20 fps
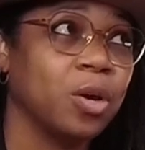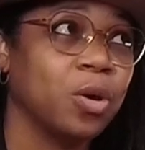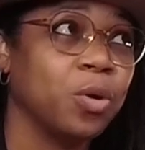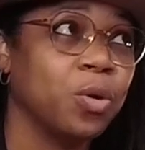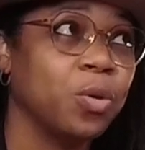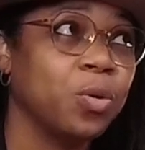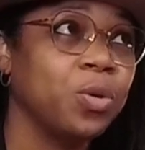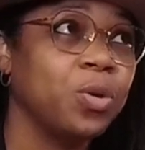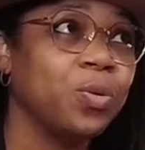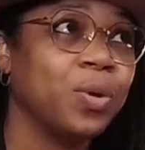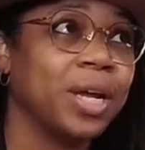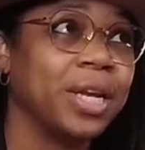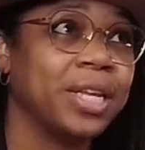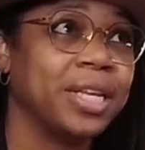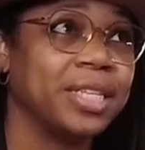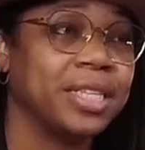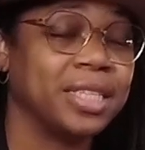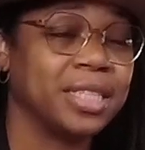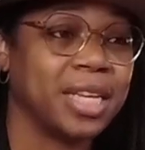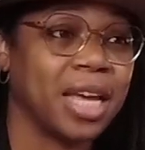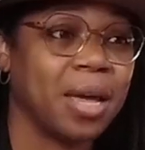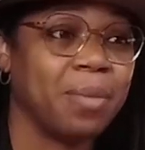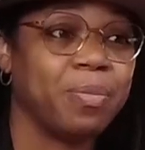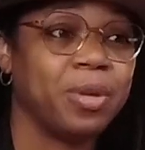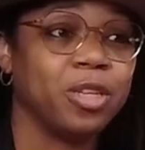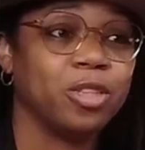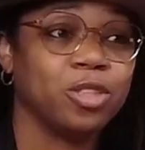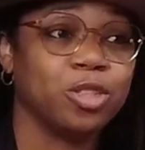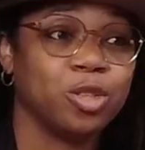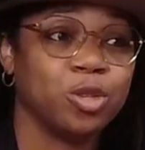who do I need to tap
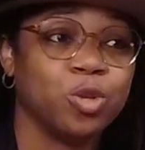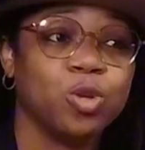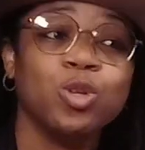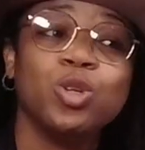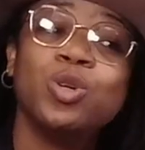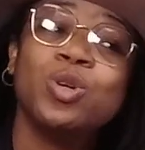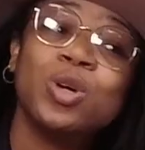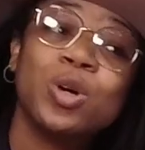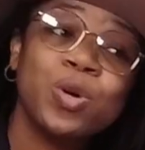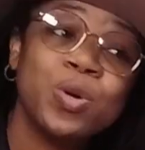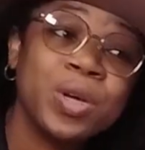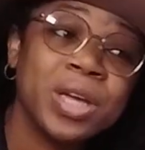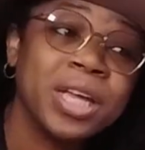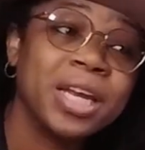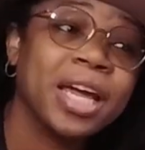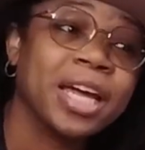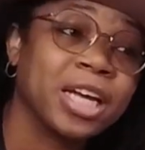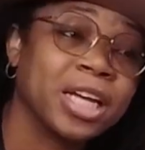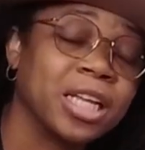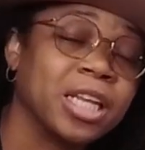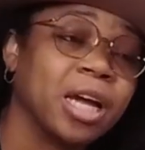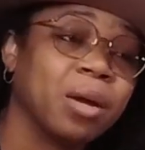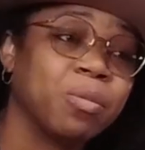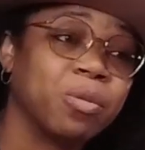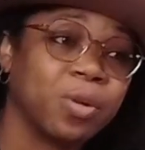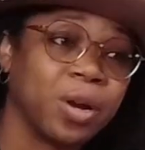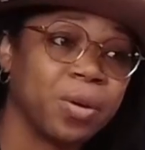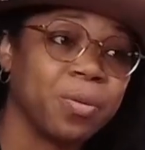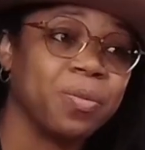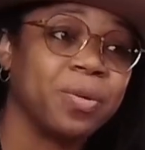into, who can I
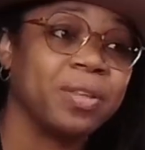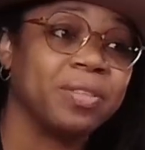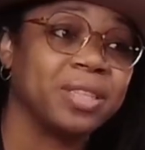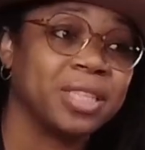collaborate with